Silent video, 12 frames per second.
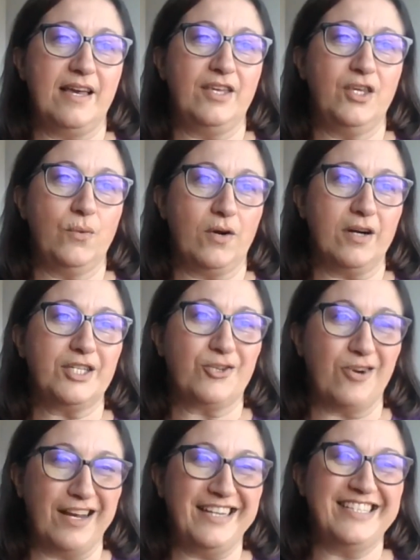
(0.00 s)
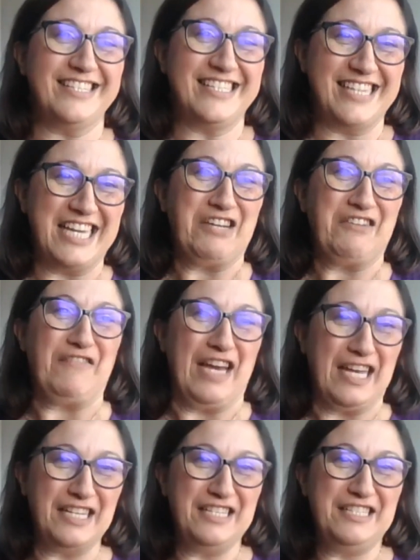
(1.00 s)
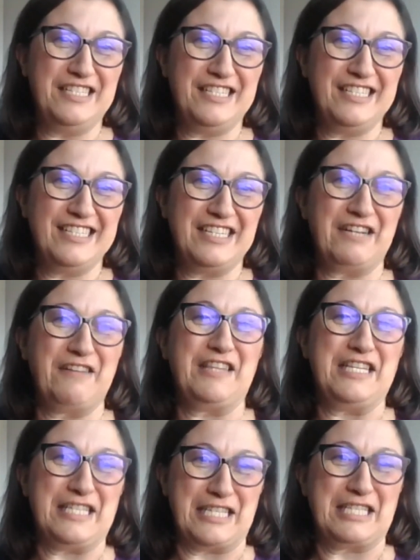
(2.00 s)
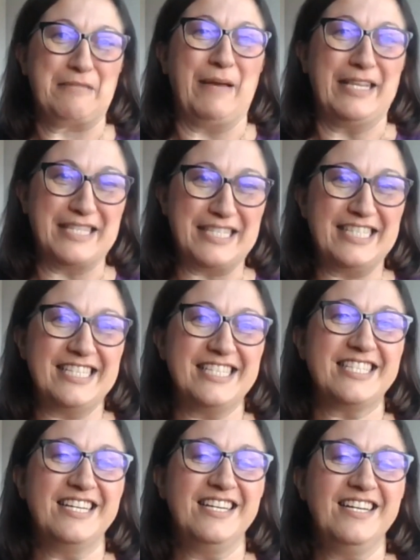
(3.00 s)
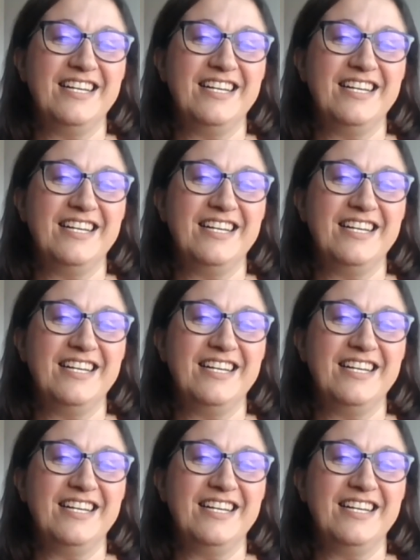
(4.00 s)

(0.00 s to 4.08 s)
that you are trying to take advantage of these expenses,